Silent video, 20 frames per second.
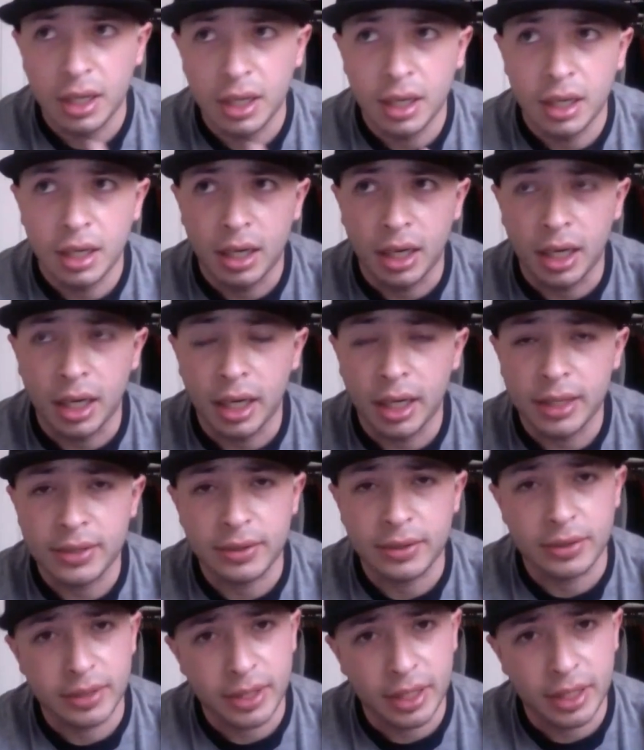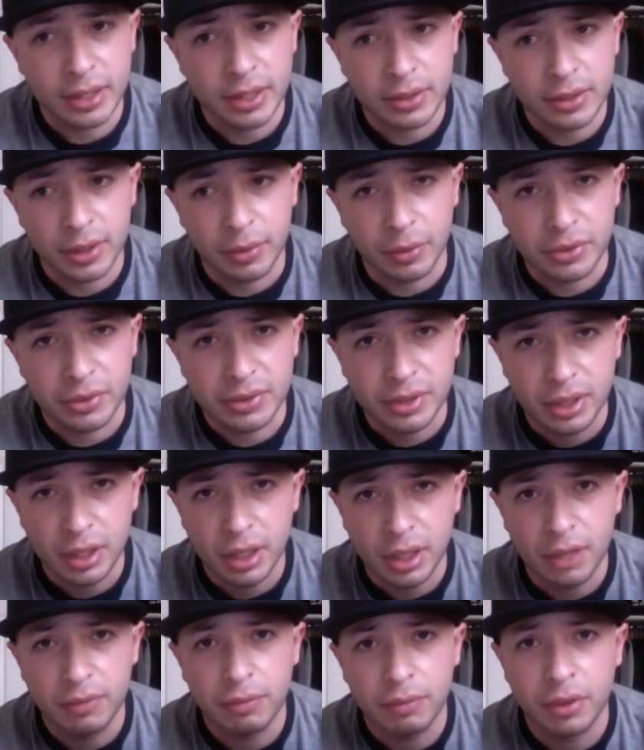Uh, so let's get into it. We'll start
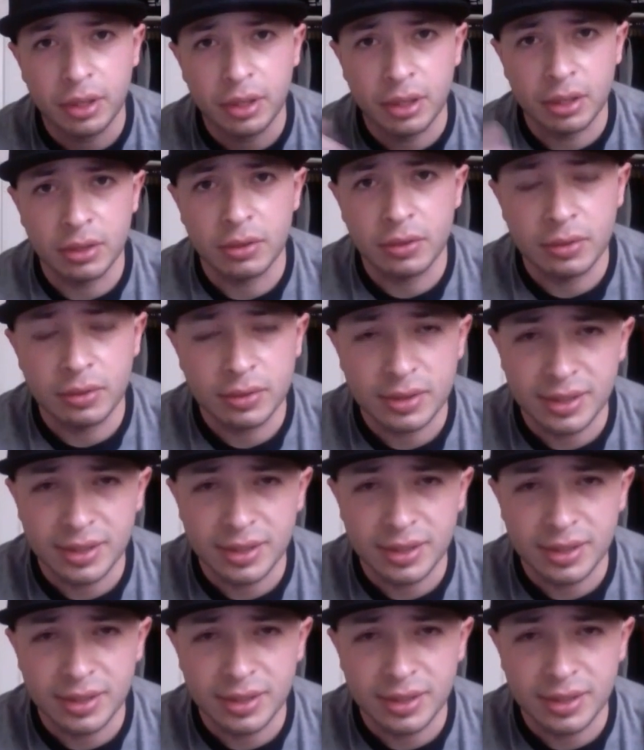off with the do's,